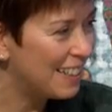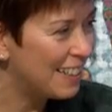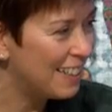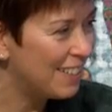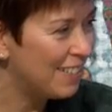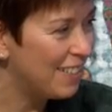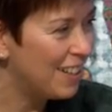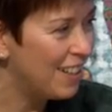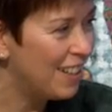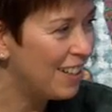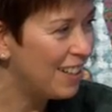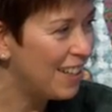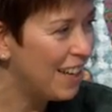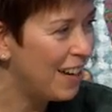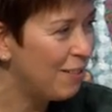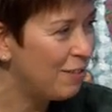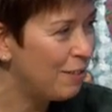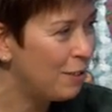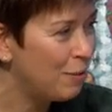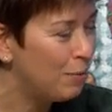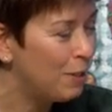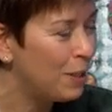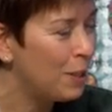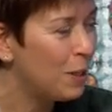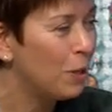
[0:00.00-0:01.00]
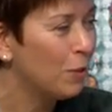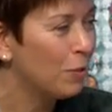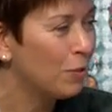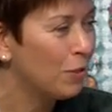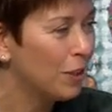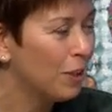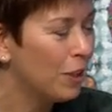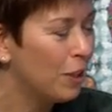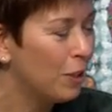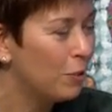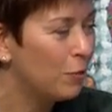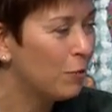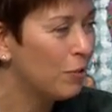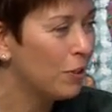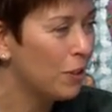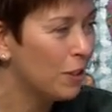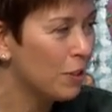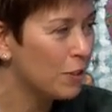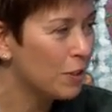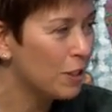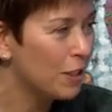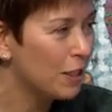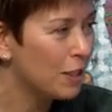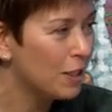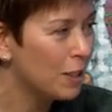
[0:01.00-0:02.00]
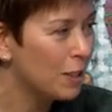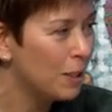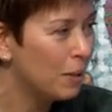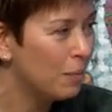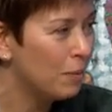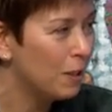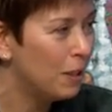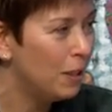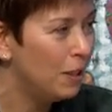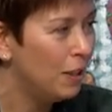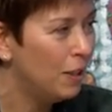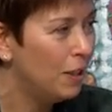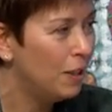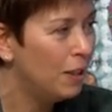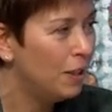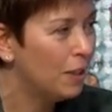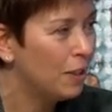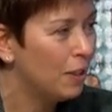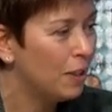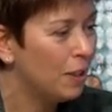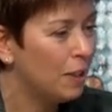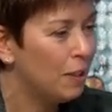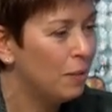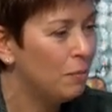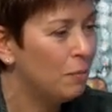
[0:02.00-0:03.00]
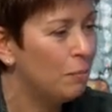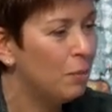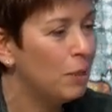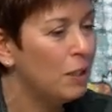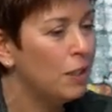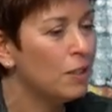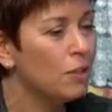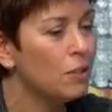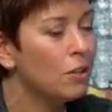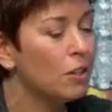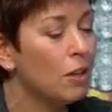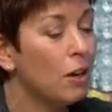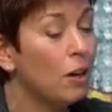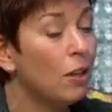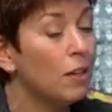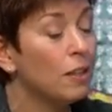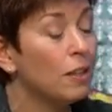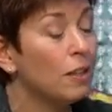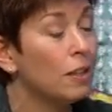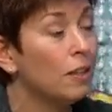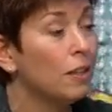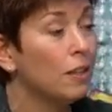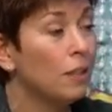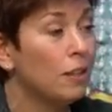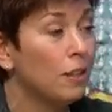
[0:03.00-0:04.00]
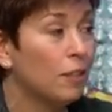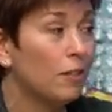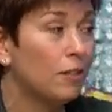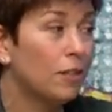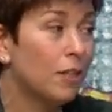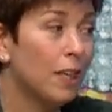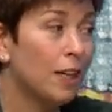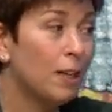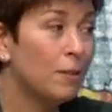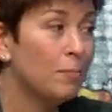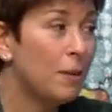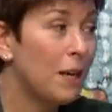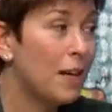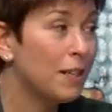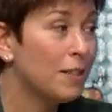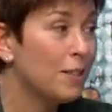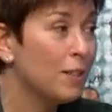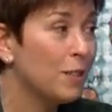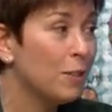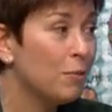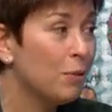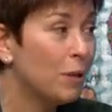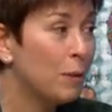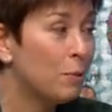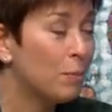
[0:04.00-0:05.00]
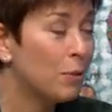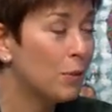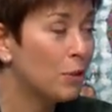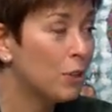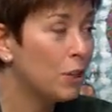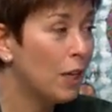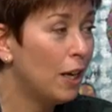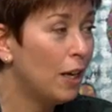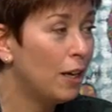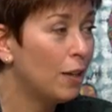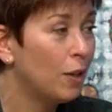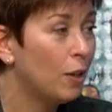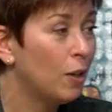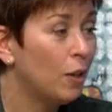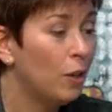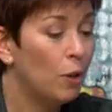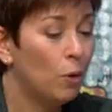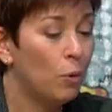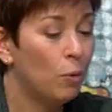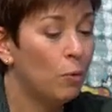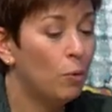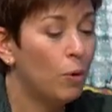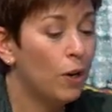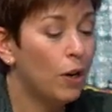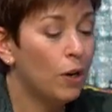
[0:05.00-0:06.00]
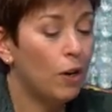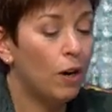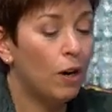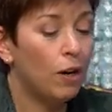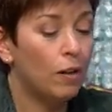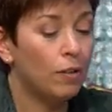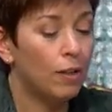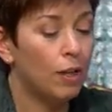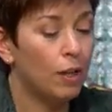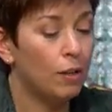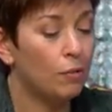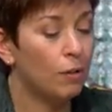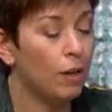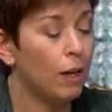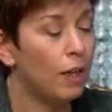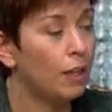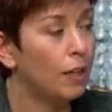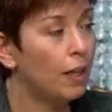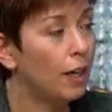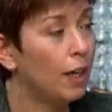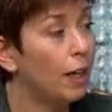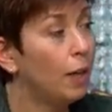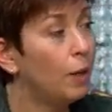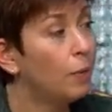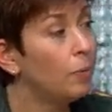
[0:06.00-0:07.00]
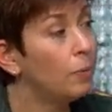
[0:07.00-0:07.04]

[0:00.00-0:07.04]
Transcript: right? That would be overload for their system. But you start, you know, again, back to the 1%. Where are they right now?